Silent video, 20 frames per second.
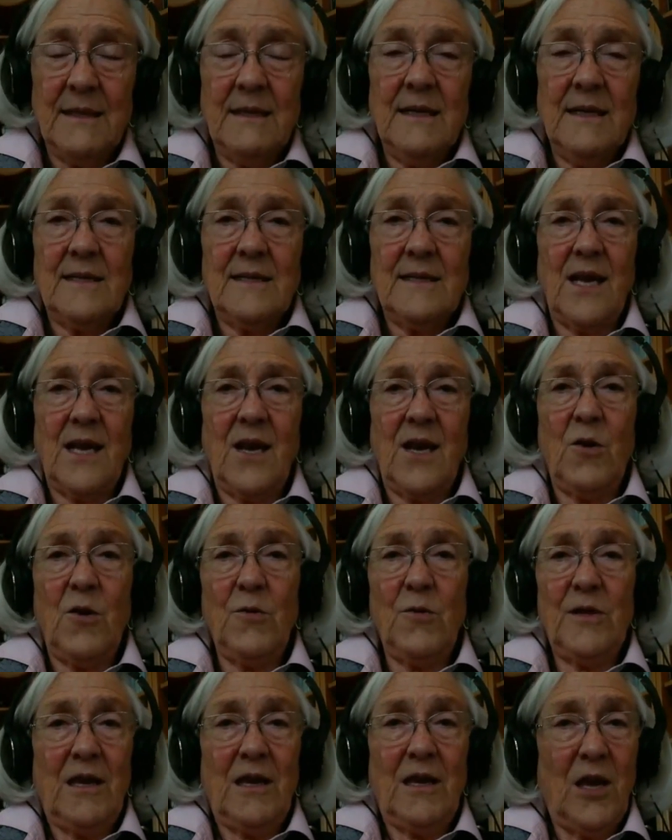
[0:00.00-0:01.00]
So
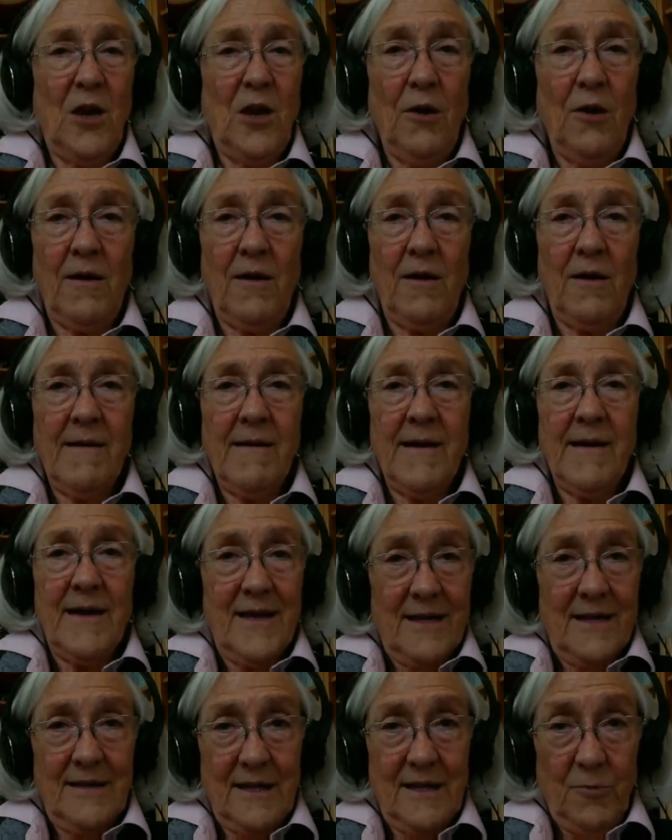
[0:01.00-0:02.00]
the cure,
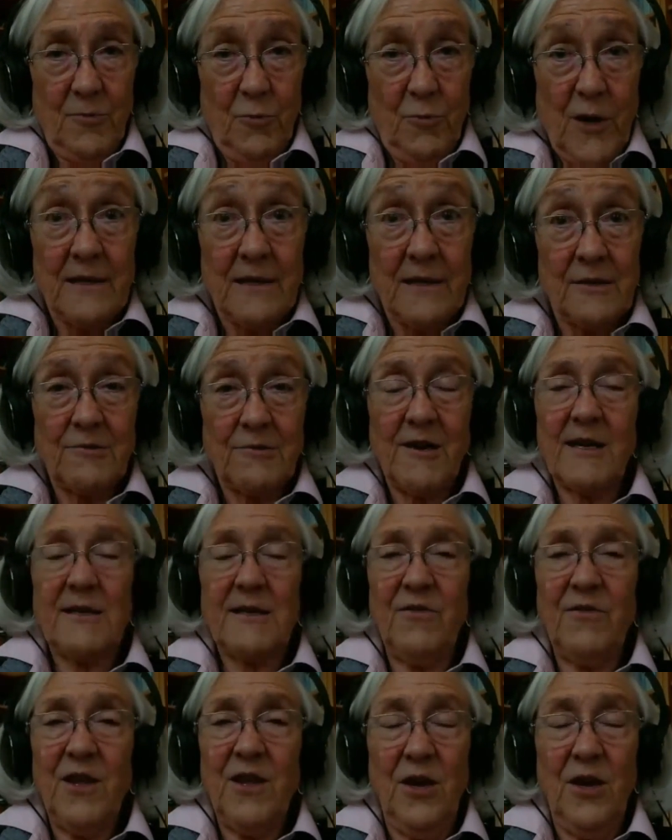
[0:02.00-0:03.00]
the
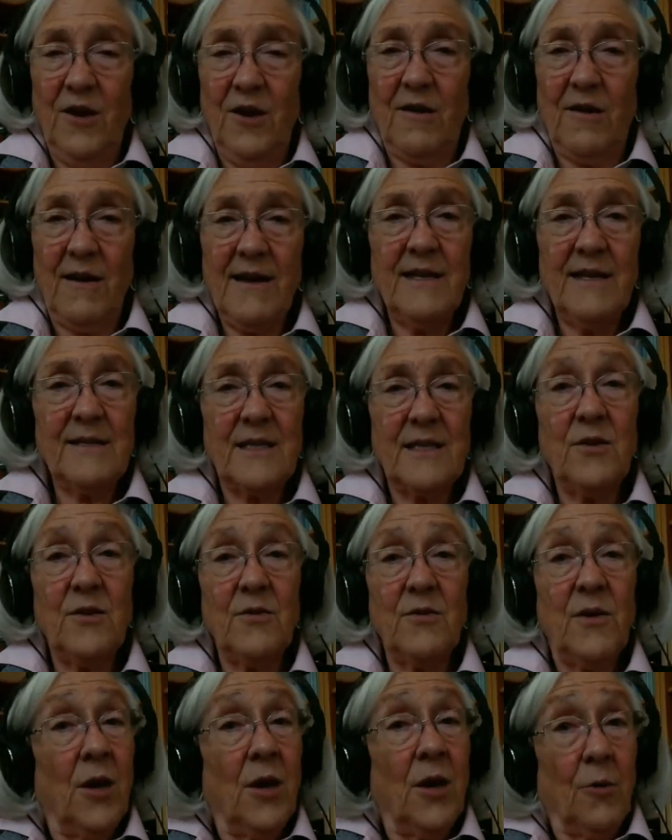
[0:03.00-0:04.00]
reconstructive cure, is to
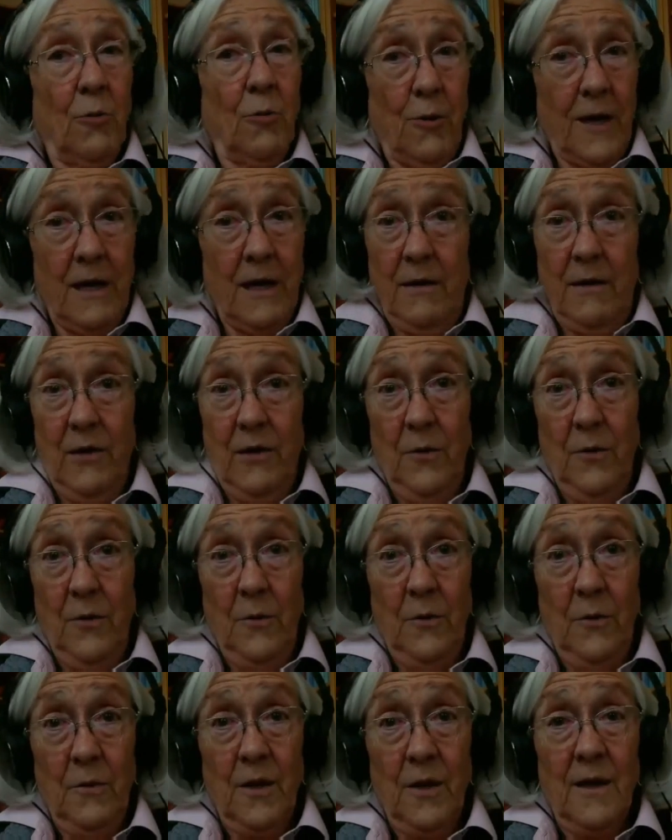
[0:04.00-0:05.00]
re-cue
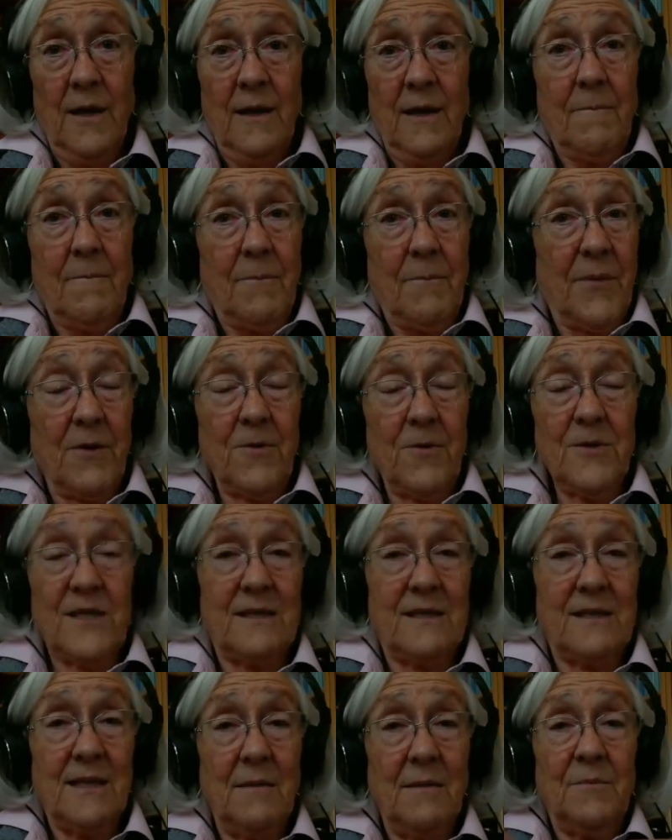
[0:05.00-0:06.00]
those
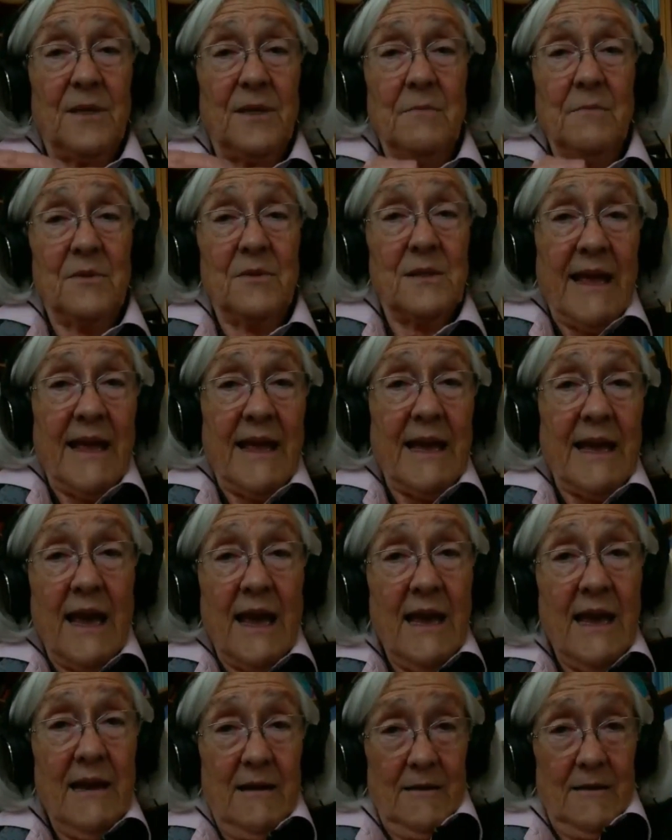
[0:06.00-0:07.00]
symptoms, like
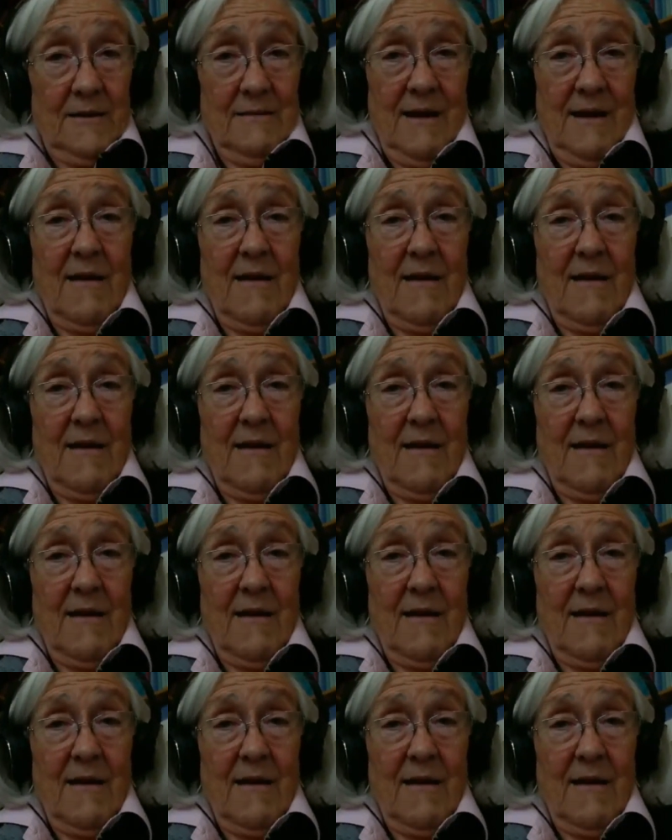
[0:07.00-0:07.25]
anger.